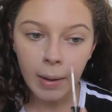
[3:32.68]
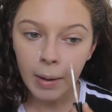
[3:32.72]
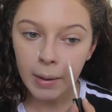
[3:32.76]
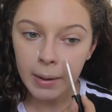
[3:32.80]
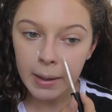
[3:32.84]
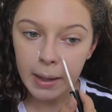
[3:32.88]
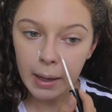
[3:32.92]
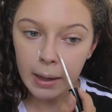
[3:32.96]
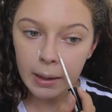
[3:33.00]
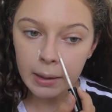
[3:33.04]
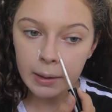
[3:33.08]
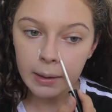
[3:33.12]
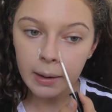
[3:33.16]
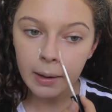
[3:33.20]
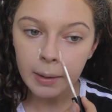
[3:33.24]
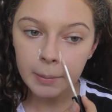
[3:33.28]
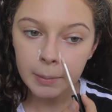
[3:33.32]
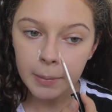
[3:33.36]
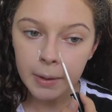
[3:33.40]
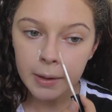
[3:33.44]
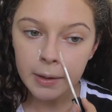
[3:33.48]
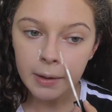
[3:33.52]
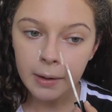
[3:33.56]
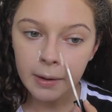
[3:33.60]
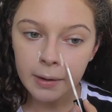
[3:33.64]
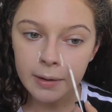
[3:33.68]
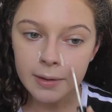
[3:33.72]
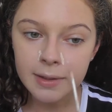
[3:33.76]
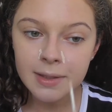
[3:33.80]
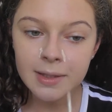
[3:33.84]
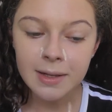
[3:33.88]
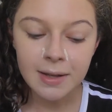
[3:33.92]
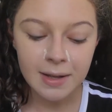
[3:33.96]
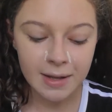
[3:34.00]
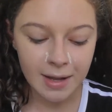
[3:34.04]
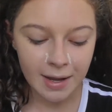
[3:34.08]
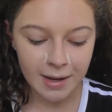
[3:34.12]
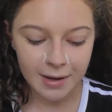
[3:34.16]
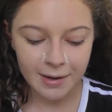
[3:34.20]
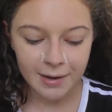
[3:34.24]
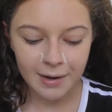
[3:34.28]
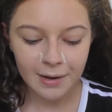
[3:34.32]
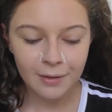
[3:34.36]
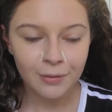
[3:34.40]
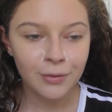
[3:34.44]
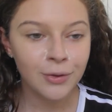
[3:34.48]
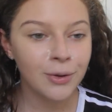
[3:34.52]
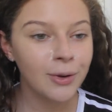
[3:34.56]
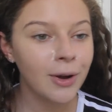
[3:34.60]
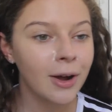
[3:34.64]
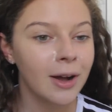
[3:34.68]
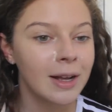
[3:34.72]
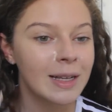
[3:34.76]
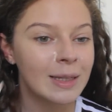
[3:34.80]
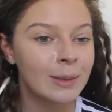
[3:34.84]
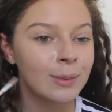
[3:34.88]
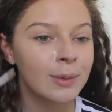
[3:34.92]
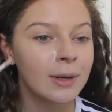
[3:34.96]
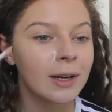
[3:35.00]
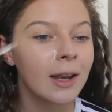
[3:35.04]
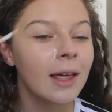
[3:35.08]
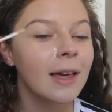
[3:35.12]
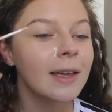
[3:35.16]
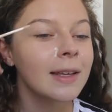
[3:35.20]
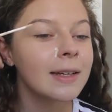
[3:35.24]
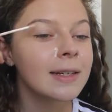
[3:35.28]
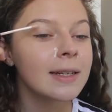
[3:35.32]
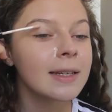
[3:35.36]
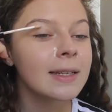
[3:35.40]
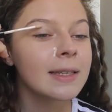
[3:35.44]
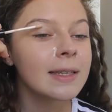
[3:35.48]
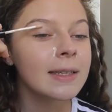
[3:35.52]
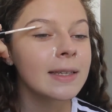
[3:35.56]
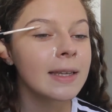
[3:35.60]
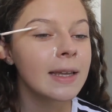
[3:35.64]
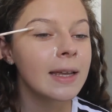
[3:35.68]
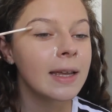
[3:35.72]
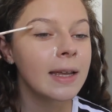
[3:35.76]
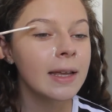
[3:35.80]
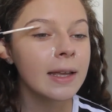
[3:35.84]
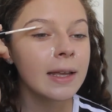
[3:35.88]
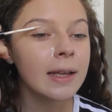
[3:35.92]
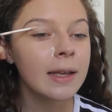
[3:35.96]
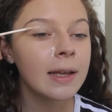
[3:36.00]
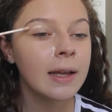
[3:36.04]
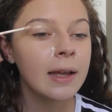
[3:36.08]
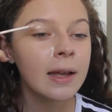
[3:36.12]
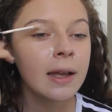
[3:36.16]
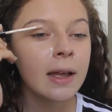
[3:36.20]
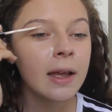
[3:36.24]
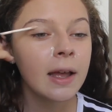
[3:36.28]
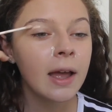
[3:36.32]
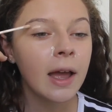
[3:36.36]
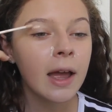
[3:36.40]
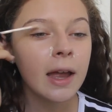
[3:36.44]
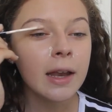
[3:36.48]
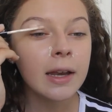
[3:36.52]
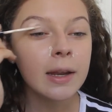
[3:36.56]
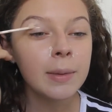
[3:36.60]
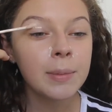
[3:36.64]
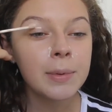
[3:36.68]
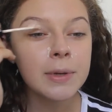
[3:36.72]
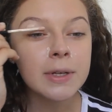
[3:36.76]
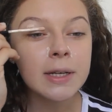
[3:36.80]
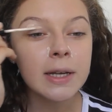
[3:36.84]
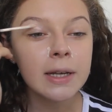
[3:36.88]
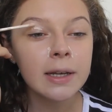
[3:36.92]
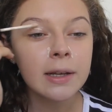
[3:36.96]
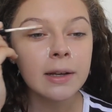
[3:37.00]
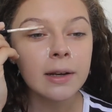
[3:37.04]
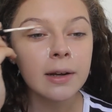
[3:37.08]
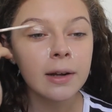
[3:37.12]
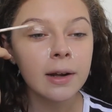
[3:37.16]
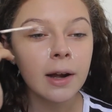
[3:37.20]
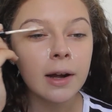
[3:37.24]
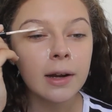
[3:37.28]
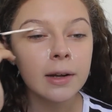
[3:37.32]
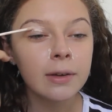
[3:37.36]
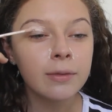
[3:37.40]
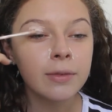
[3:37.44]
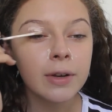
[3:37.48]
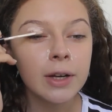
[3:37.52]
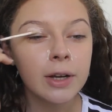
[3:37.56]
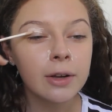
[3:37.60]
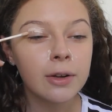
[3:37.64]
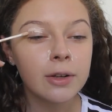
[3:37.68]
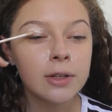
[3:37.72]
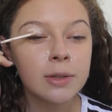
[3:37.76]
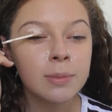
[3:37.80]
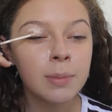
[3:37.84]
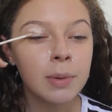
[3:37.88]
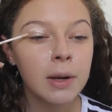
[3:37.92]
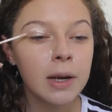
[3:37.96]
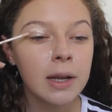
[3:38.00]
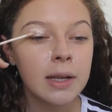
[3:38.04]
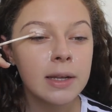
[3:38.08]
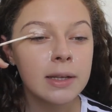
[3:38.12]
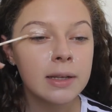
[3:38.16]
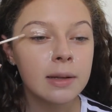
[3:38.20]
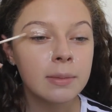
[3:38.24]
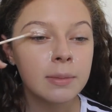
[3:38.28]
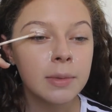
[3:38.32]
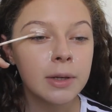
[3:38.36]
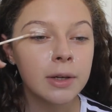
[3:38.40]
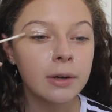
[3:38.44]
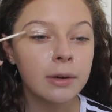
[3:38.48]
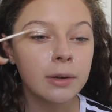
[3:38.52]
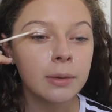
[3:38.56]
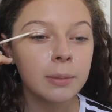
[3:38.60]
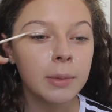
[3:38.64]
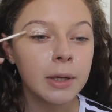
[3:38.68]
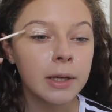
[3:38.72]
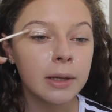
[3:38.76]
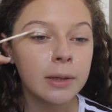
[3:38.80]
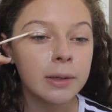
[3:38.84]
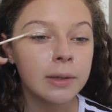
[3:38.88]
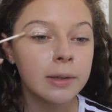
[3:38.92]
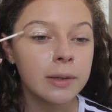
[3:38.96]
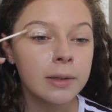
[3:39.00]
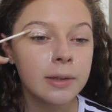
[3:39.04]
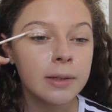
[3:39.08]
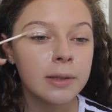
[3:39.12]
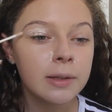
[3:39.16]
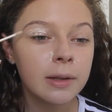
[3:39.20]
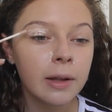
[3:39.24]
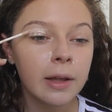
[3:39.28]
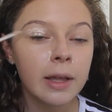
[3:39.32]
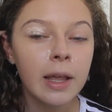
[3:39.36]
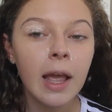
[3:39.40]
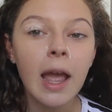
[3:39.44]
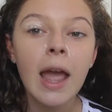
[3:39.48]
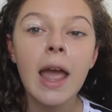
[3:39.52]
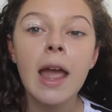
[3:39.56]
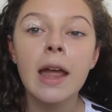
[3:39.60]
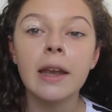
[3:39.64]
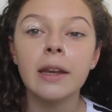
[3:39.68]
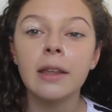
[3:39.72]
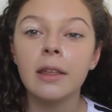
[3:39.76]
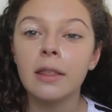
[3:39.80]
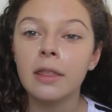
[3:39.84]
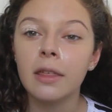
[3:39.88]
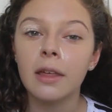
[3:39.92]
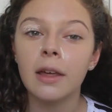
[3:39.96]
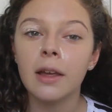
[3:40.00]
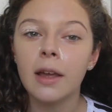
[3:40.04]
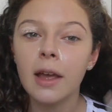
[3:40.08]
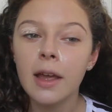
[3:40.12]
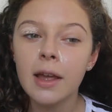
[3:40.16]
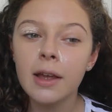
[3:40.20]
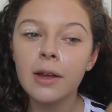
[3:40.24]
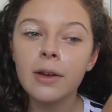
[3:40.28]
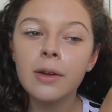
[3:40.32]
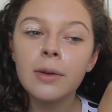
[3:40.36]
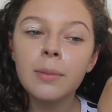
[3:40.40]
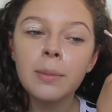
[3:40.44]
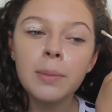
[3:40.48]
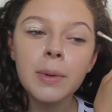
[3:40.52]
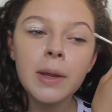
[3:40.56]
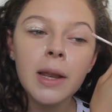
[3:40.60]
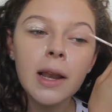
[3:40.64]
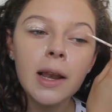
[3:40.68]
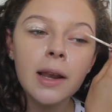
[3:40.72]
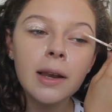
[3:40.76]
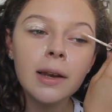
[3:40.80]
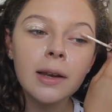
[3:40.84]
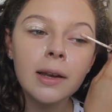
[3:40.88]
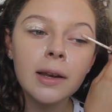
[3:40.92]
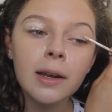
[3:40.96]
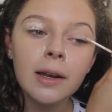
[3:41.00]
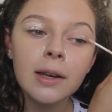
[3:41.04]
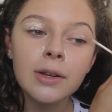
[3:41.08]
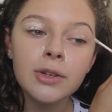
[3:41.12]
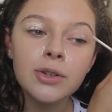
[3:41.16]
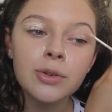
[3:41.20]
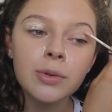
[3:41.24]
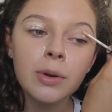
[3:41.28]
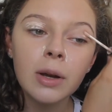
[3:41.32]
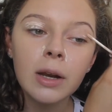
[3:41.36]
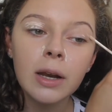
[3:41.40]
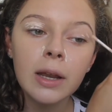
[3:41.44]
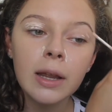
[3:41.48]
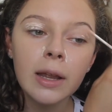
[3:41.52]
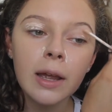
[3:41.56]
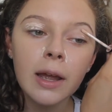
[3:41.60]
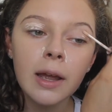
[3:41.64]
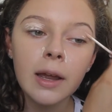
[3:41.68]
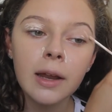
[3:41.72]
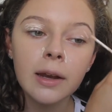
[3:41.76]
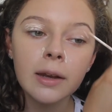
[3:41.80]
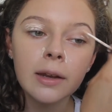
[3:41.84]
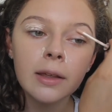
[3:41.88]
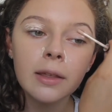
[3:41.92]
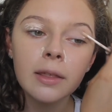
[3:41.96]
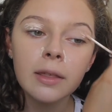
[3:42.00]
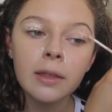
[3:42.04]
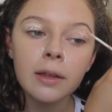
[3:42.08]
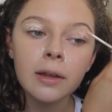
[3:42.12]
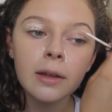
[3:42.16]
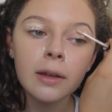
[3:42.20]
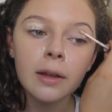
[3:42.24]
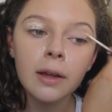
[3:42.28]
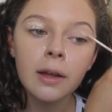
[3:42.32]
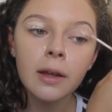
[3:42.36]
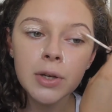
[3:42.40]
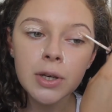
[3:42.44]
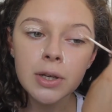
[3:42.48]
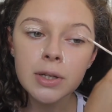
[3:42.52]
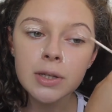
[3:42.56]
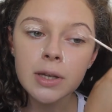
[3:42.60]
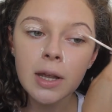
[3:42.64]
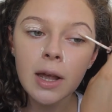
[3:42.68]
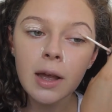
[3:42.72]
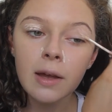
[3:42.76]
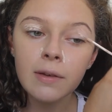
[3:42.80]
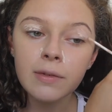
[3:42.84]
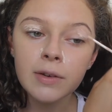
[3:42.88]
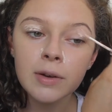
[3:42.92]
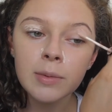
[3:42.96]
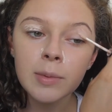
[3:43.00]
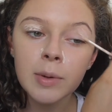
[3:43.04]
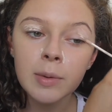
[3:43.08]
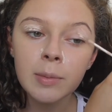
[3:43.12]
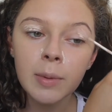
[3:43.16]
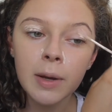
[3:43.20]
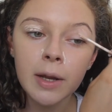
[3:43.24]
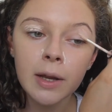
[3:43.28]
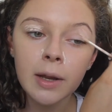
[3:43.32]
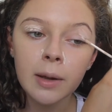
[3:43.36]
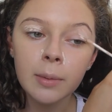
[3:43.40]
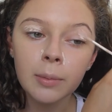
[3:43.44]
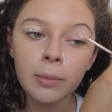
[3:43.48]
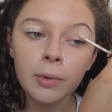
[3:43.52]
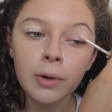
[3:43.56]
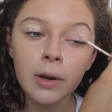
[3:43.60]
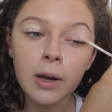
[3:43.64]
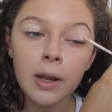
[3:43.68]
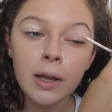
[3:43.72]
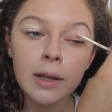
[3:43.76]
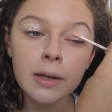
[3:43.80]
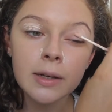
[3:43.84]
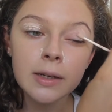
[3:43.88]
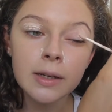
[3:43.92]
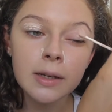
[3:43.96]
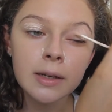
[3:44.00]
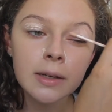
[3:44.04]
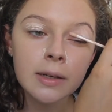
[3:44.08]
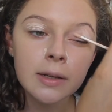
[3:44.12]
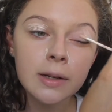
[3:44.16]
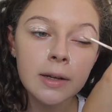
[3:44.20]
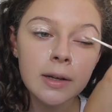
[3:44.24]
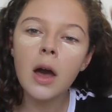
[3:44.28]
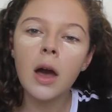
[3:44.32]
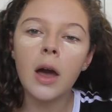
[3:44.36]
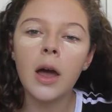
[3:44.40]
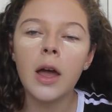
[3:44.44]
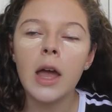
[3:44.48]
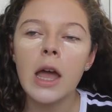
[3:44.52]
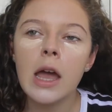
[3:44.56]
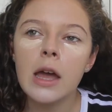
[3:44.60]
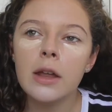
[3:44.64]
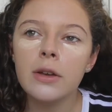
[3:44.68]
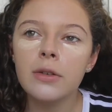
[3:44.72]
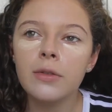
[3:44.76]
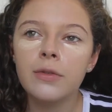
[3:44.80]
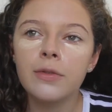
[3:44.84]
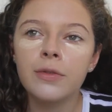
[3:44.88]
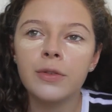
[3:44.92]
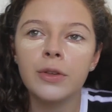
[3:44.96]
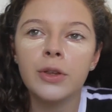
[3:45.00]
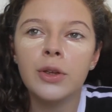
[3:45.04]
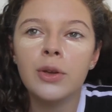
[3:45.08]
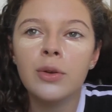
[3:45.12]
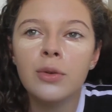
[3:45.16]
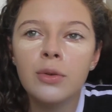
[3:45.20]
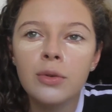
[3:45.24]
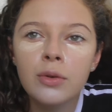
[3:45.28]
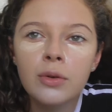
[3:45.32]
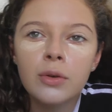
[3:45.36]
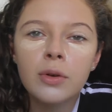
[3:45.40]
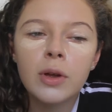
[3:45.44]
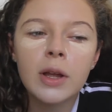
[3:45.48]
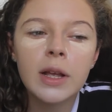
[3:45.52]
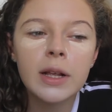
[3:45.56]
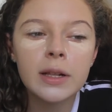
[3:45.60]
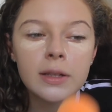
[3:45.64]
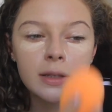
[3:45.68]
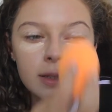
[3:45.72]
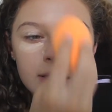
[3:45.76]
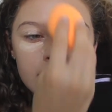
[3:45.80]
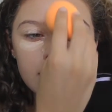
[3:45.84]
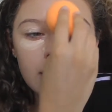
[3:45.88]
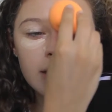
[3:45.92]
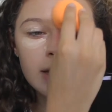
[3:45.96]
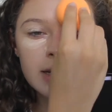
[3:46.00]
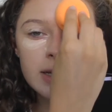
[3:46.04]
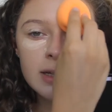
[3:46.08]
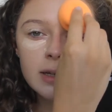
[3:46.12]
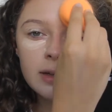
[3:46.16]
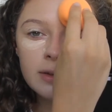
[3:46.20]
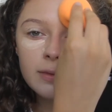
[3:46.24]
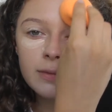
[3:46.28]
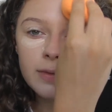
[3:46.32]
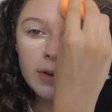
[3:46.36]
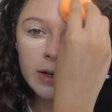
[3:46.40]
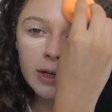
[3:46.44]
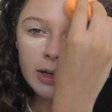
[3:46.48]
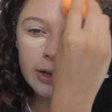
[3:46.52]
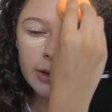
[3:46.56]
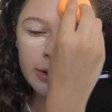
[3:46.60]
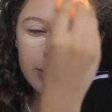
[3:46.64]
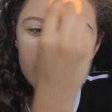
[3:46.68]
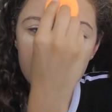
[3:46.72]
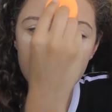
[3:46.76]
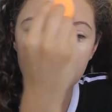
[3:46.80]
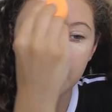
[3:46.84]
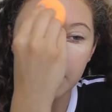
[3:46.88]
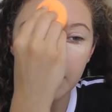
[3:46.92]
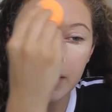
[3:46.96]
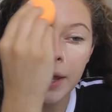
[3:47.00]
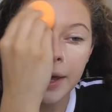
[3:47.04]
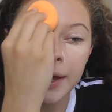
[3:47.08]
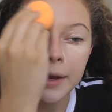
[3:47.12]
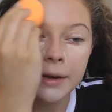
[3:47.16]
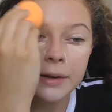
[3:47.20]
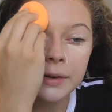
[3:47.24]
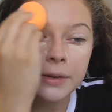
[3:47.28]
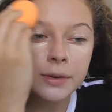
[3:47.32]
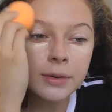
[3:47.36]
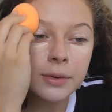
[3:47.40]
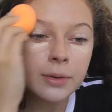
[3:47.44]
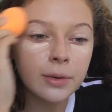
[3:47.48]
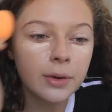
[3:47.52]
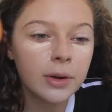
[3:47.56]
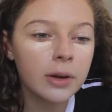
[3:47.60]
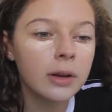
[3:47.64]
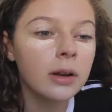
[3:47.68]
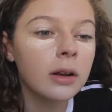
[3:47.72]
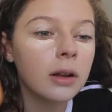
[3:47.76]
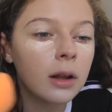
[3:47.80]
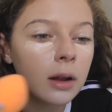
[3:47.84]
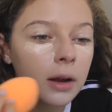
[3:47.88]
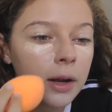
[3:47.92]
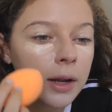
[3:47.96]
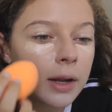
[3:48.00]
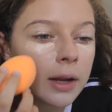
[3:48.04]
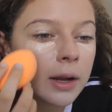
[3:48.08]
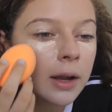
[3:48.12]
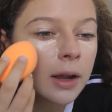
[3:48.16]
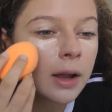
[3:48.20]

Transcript: Again, I'm gonna ask again, if you guys would like to see any particular kind of videos, please let me know because like anything, it could be literally anything. Doesn't have to be makeup related. I had a few exciting videos planned, not gonna lie.